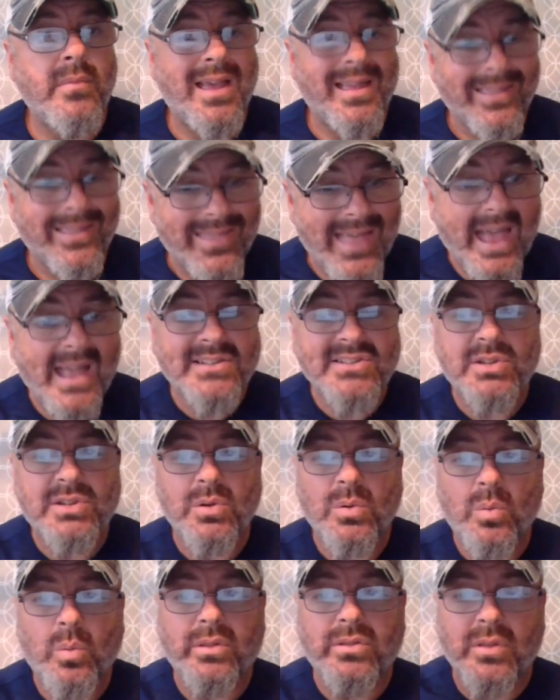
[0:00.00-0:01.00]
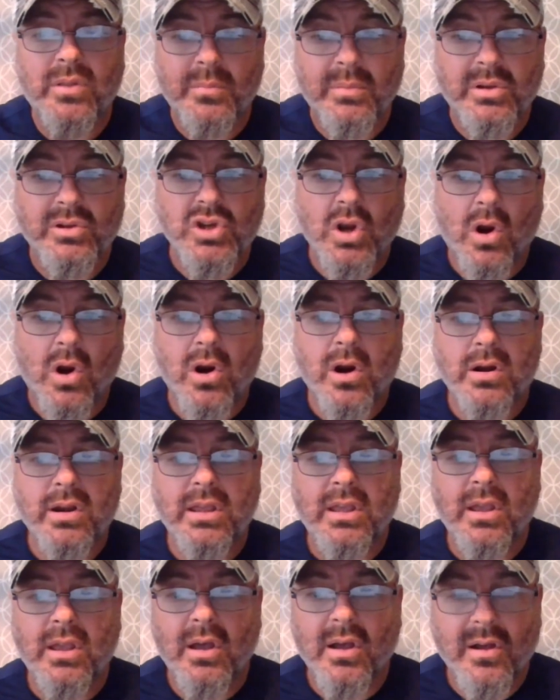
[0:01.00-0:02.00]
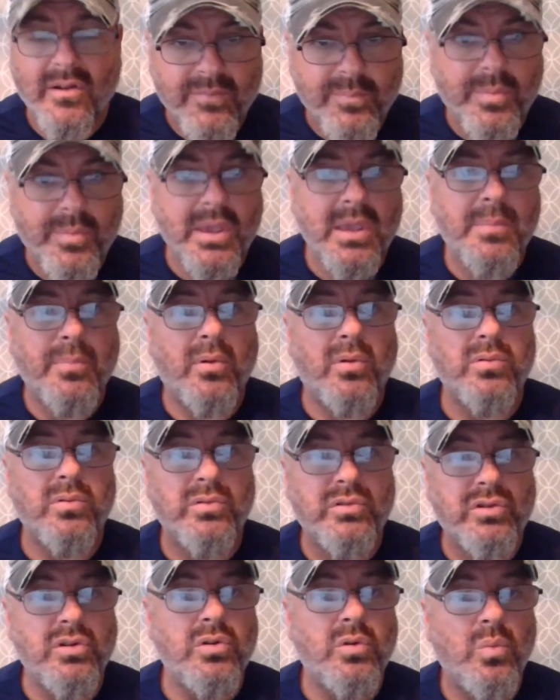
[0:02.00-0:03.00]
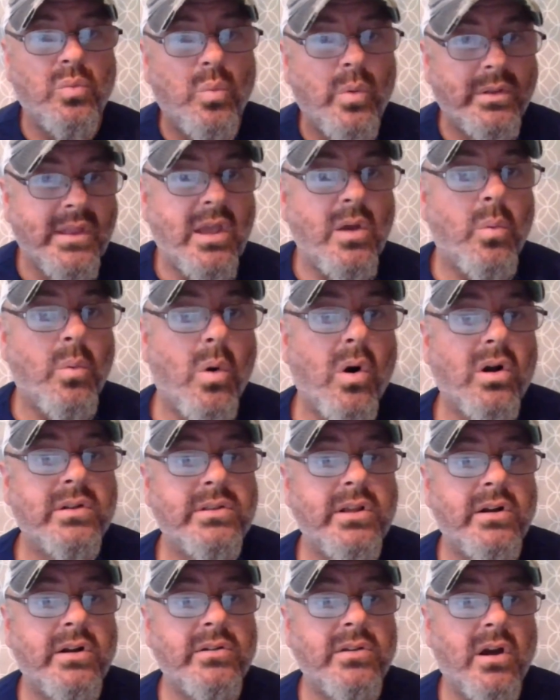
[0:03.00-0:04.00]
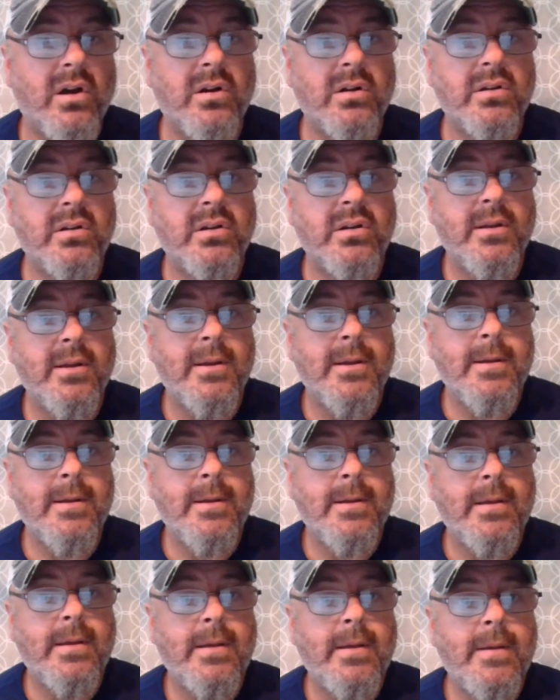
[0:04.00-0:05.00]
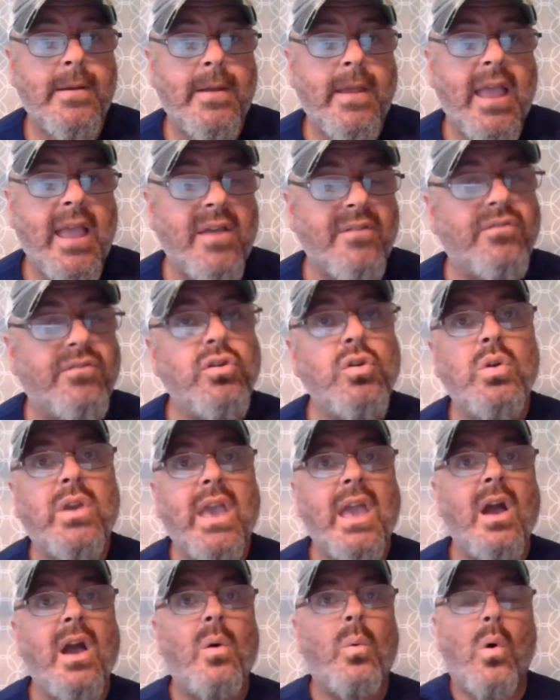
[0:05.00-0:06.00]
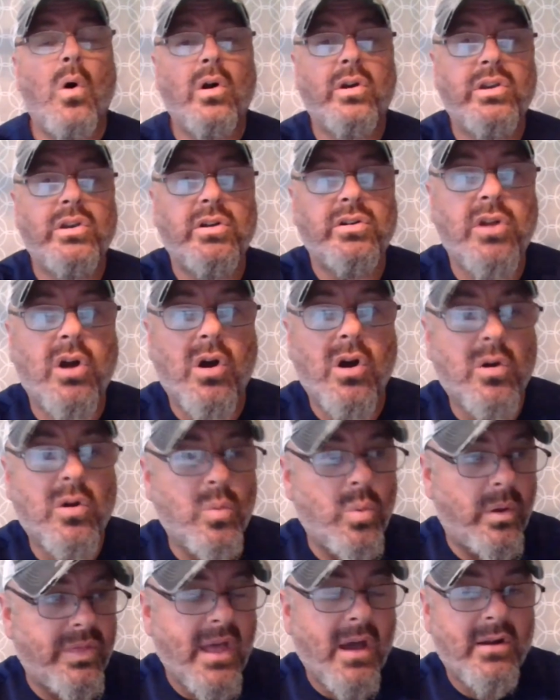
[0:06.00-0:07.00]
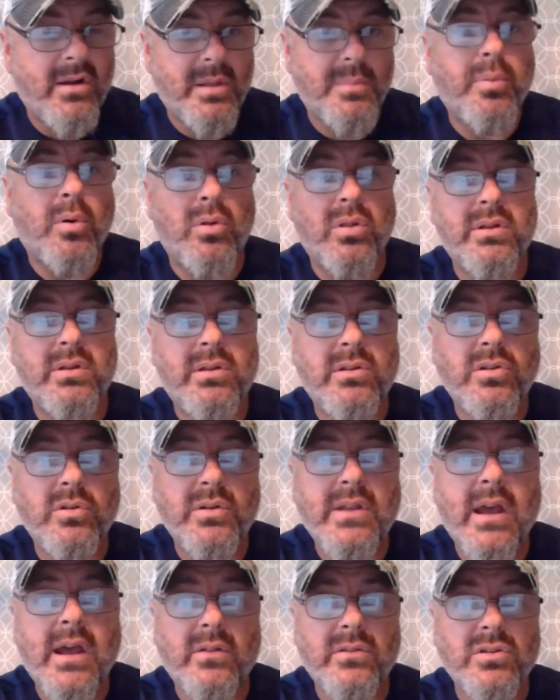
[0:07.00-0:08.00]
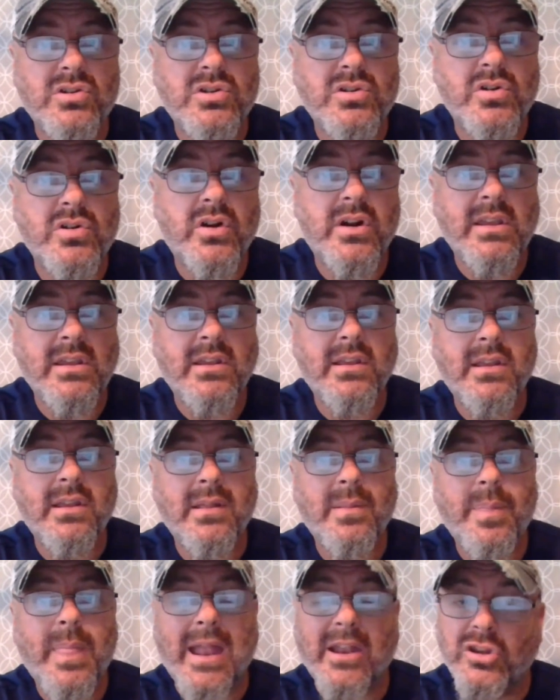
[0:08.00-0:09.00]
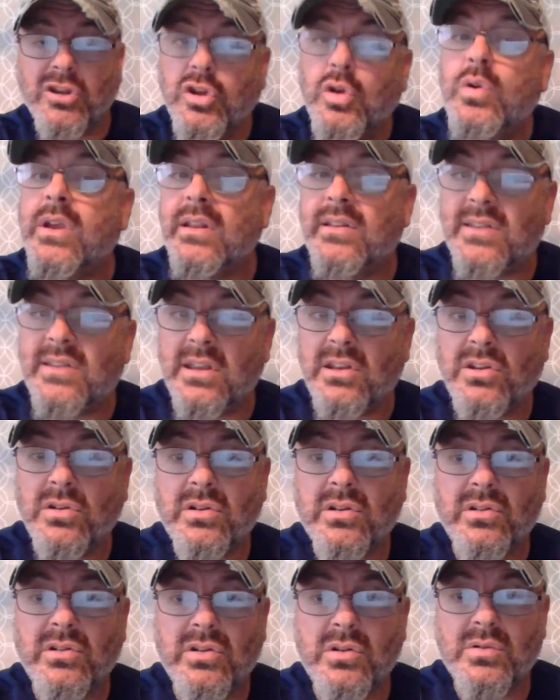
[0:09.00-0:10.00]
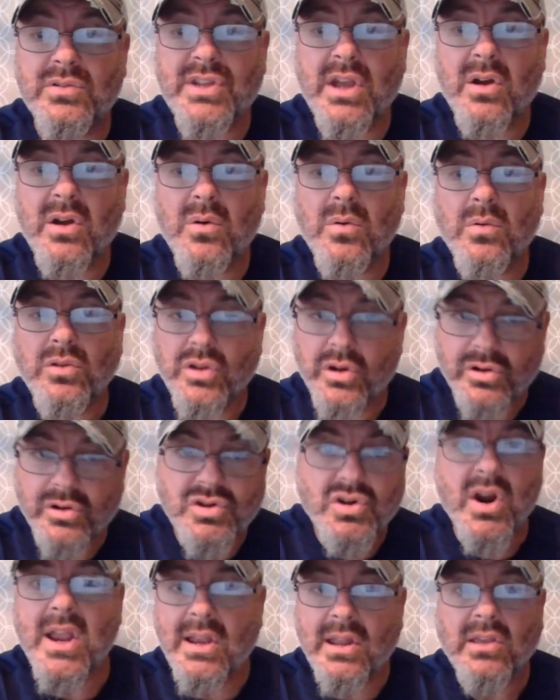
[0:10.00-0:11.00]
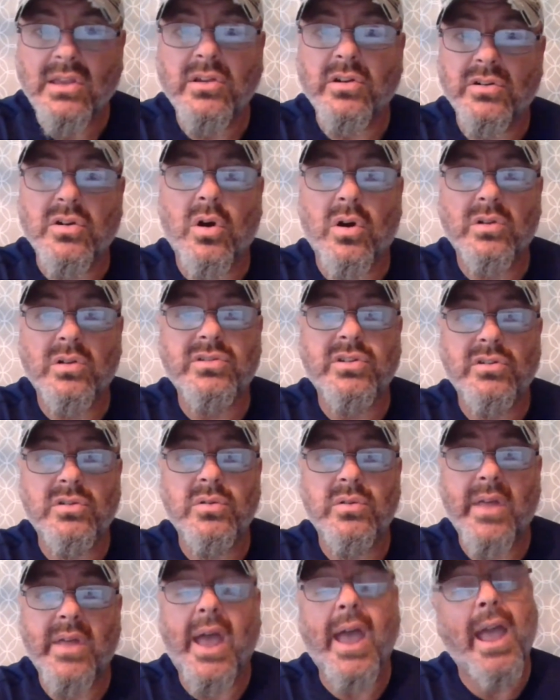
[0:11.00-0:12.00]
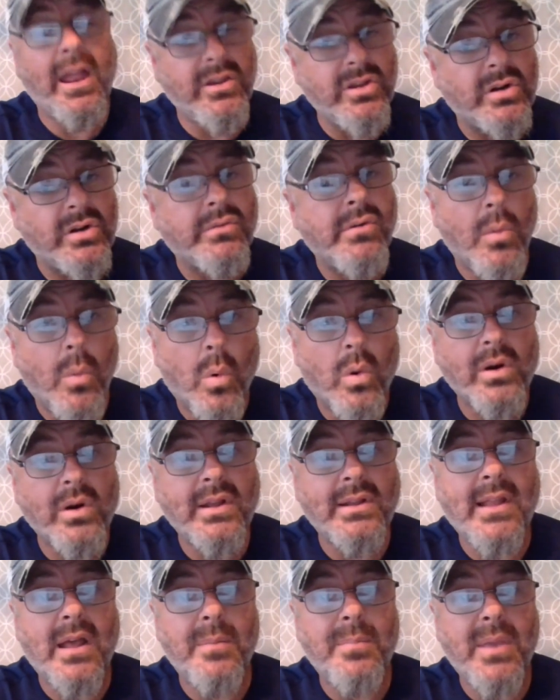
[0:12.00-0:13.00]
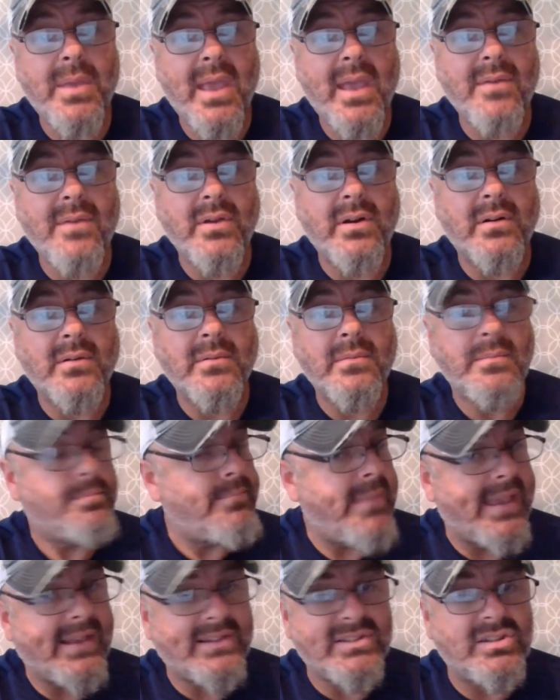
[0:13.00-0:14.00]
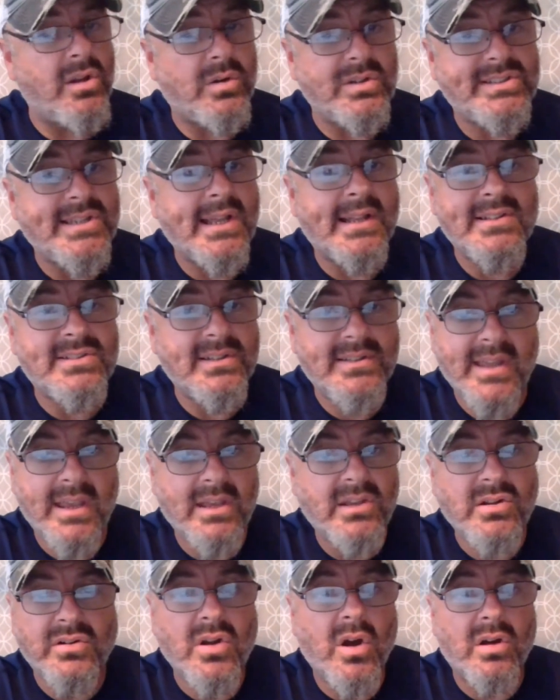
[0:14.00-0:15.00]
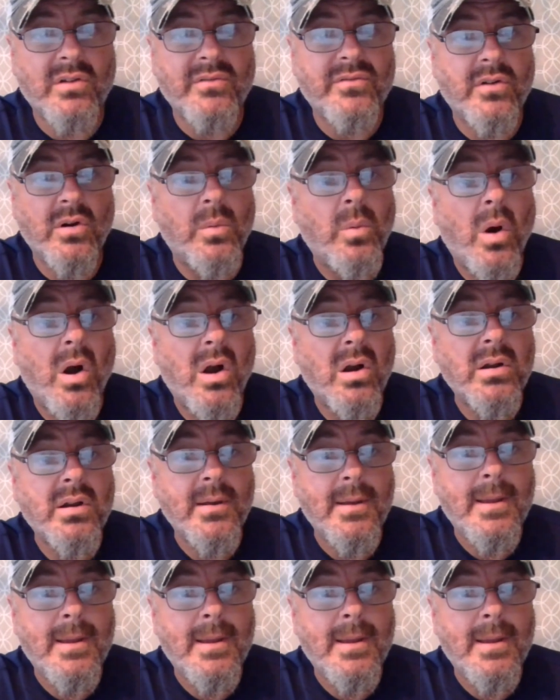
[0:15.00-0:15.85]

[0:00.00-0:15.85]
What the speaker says: That's what the majority of people do when they walk their dog. If you can't walk your dog without it pulling you down the street, and you continue to do so, you're training your dog to do that, and you're rewarding that behavior. Makes no sense to take your dog for a walk.